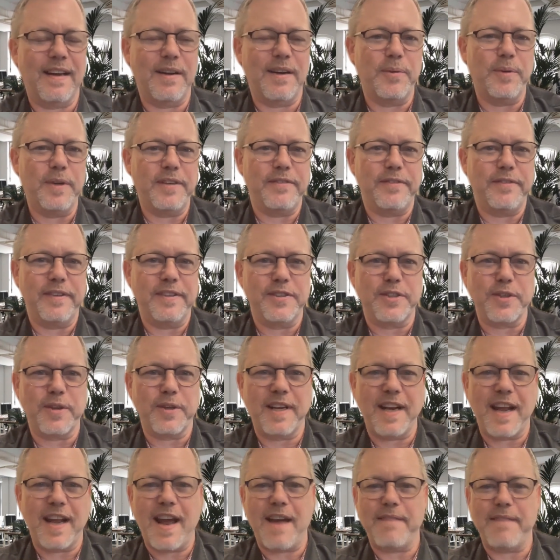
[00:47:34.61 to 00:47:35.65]
We've
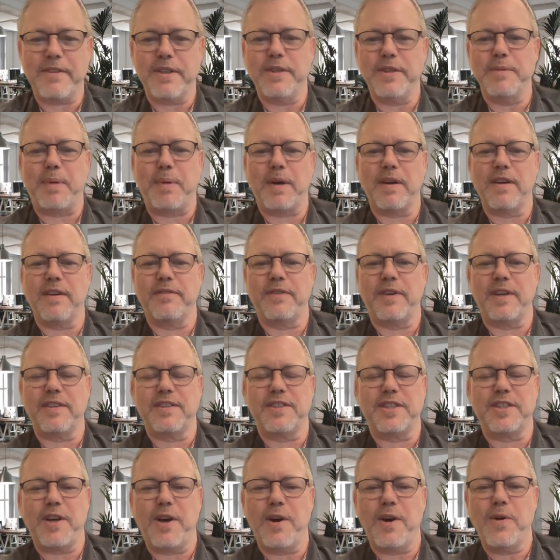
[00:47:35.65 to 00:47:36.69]
enjoyed having you part of our
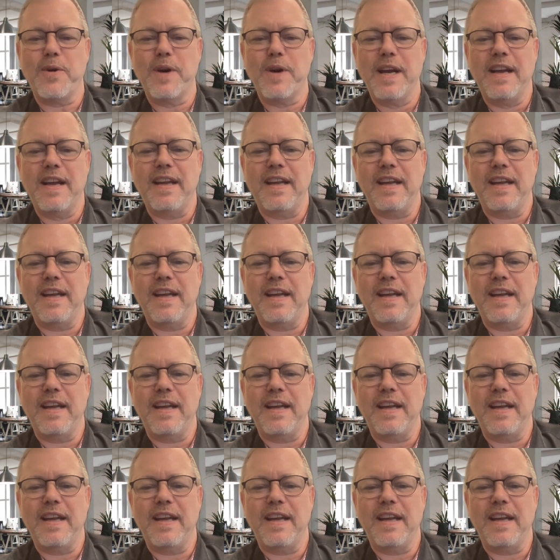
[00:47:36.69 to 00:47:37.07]
show.